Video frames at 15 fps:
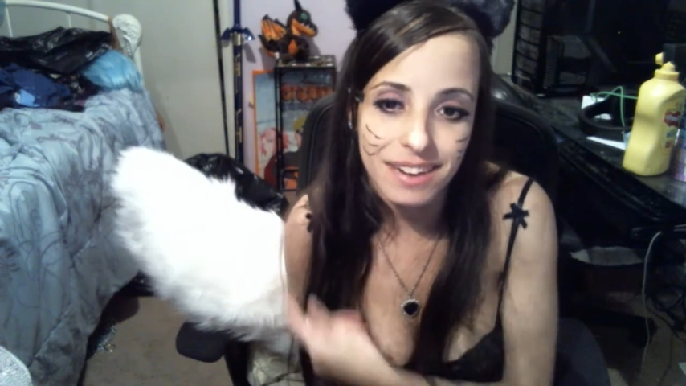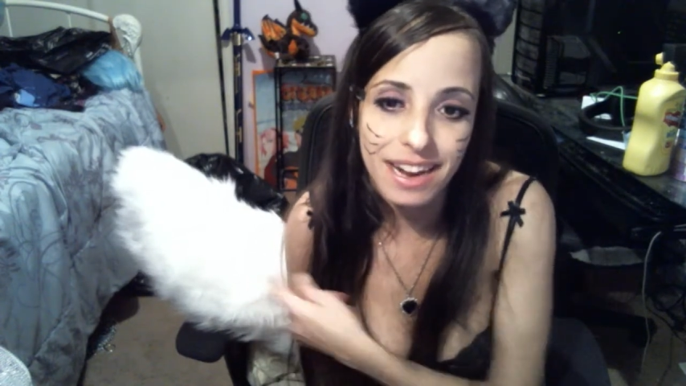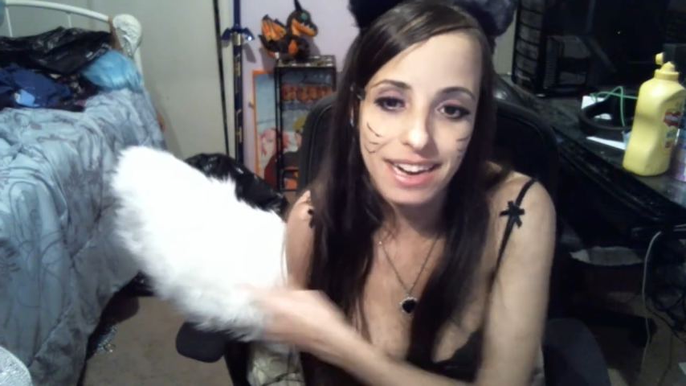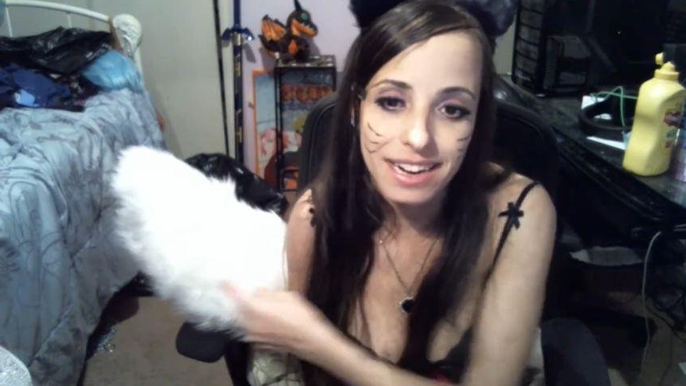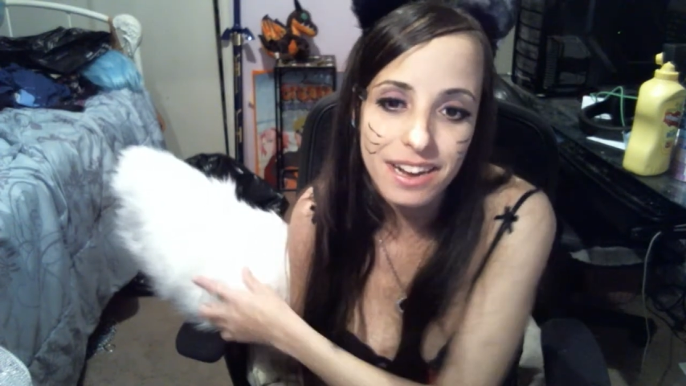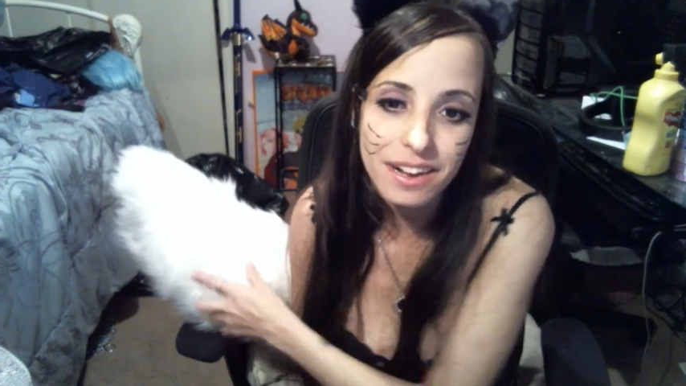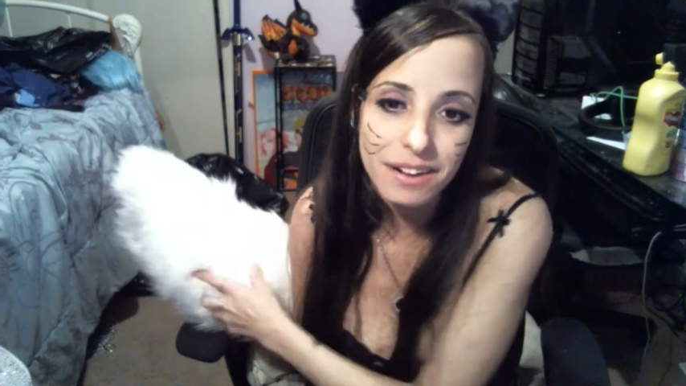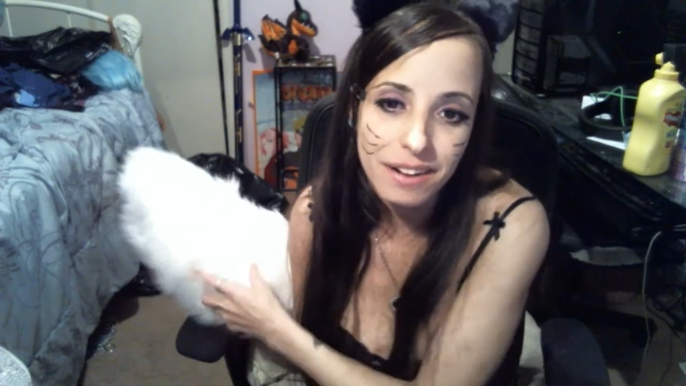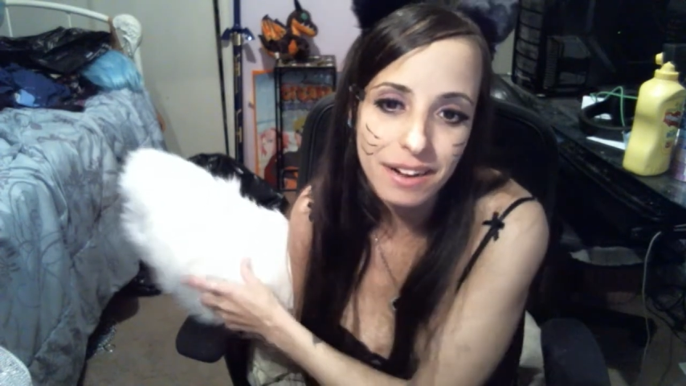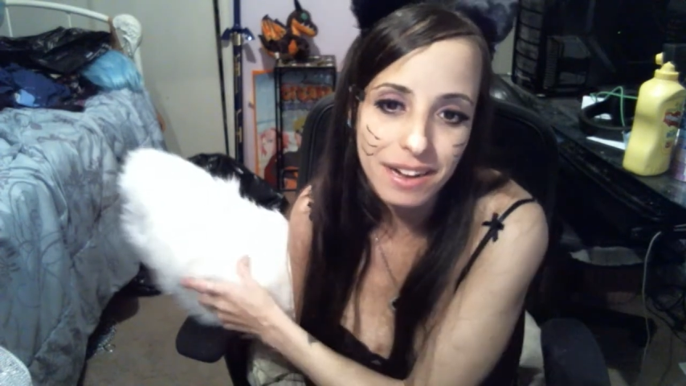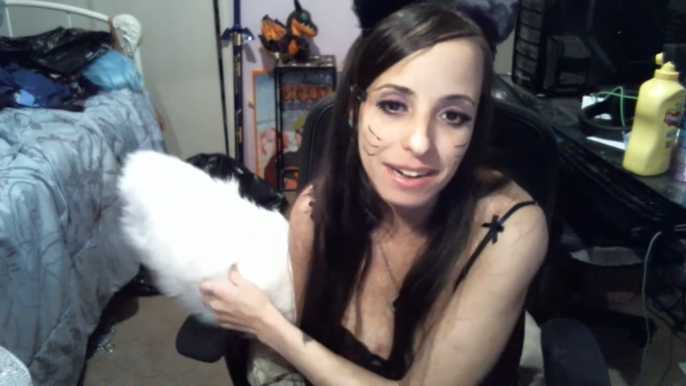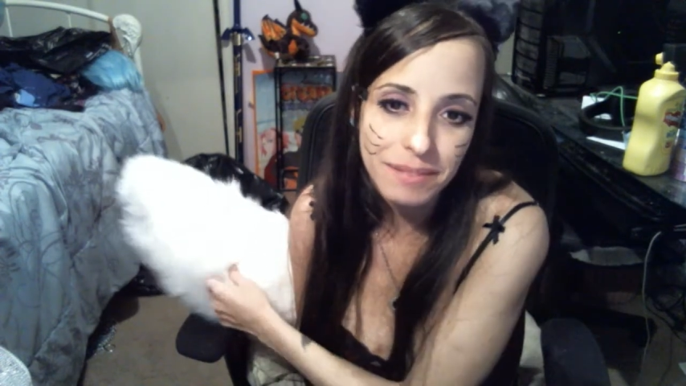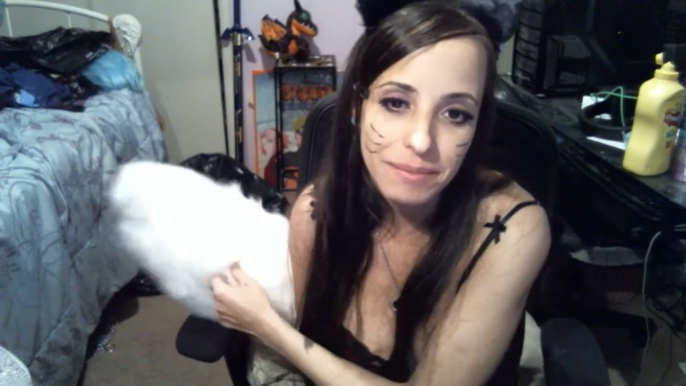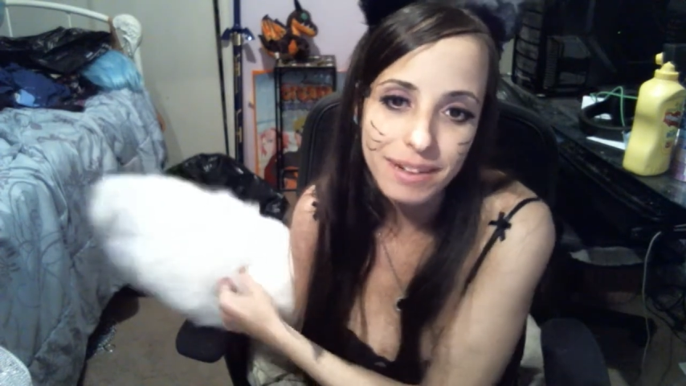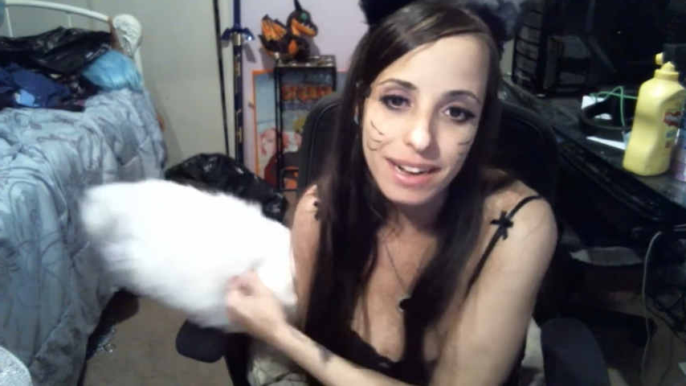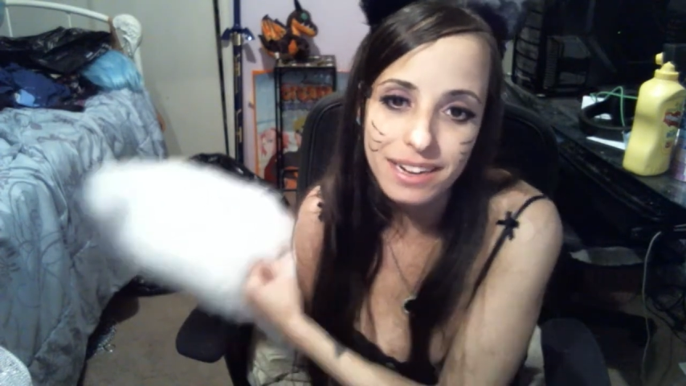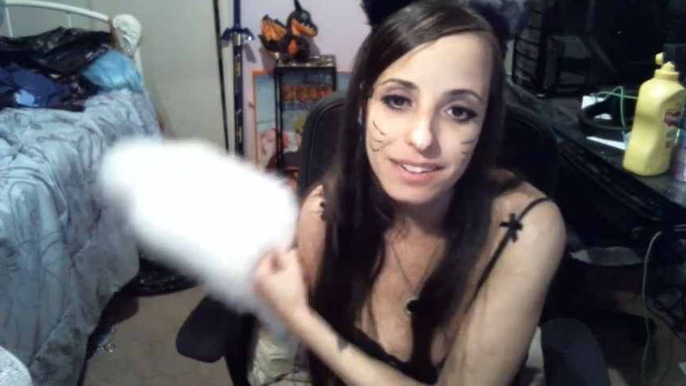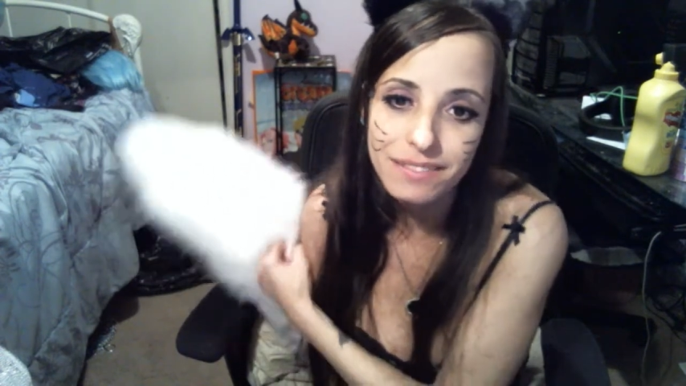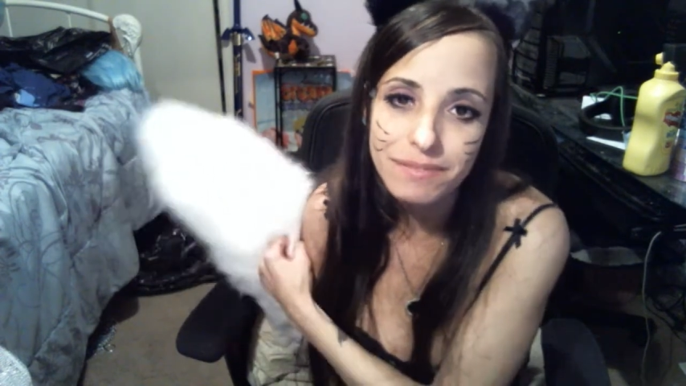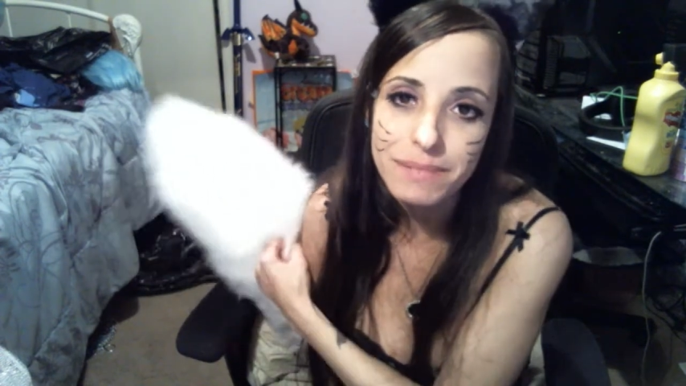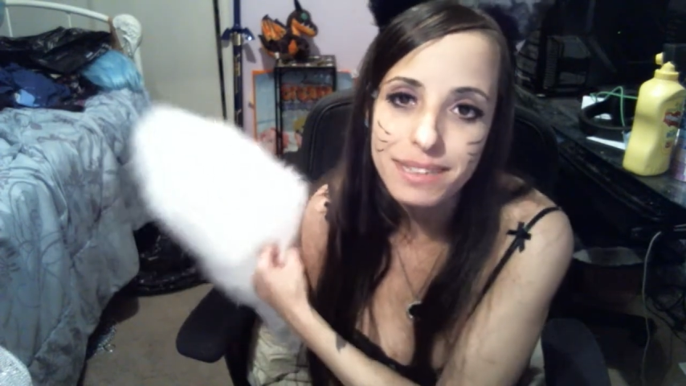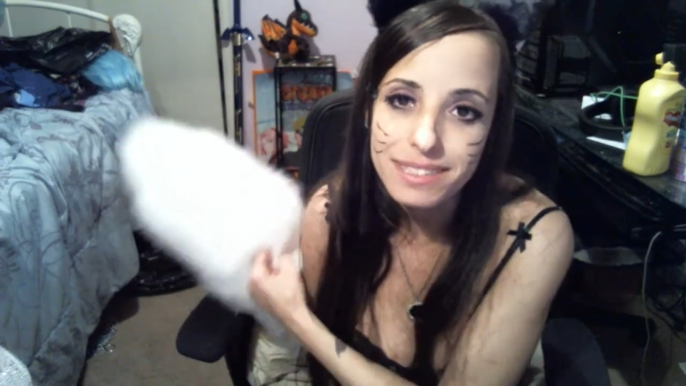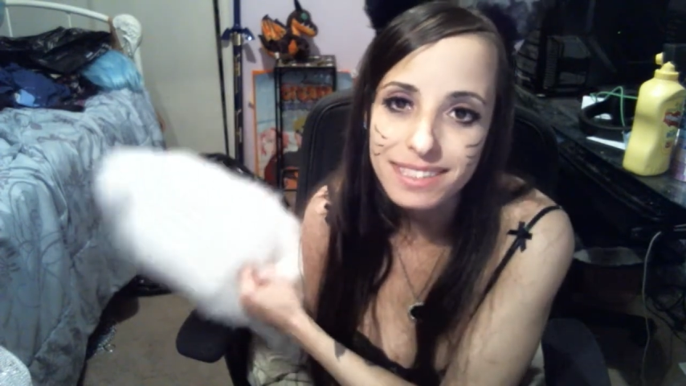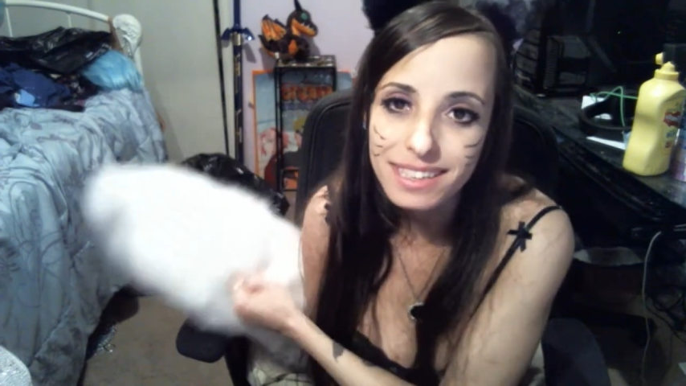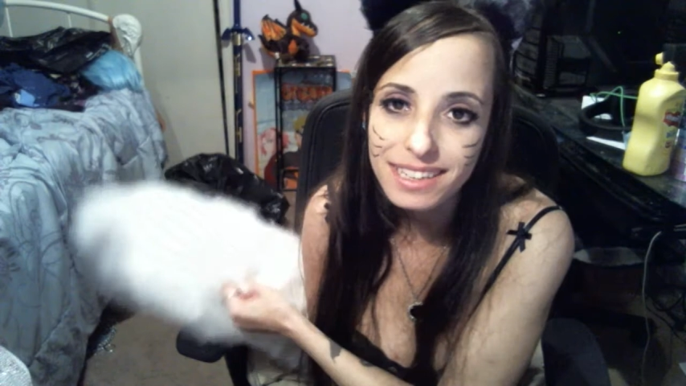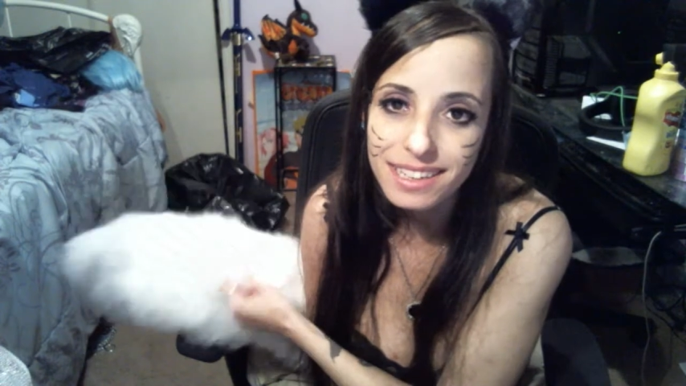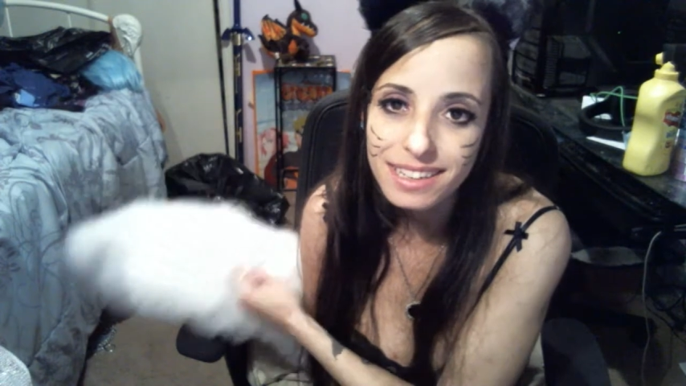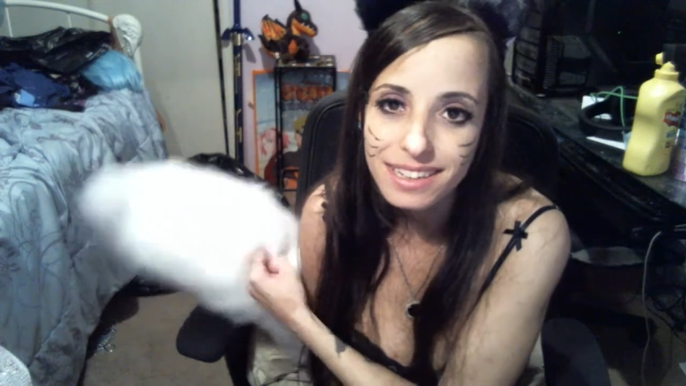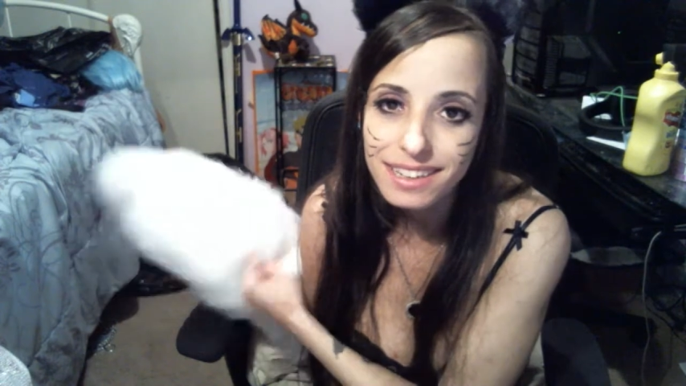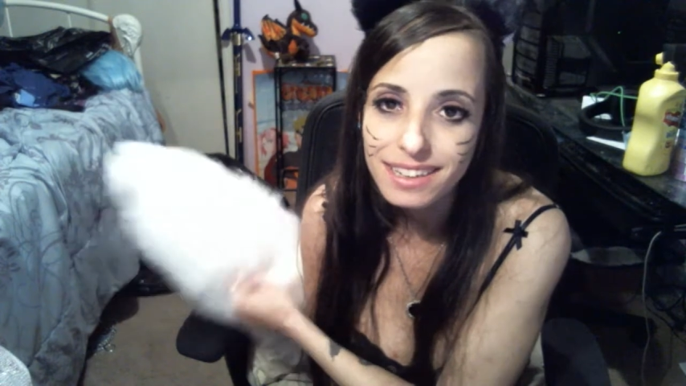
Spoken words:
I know I'm kind of missing,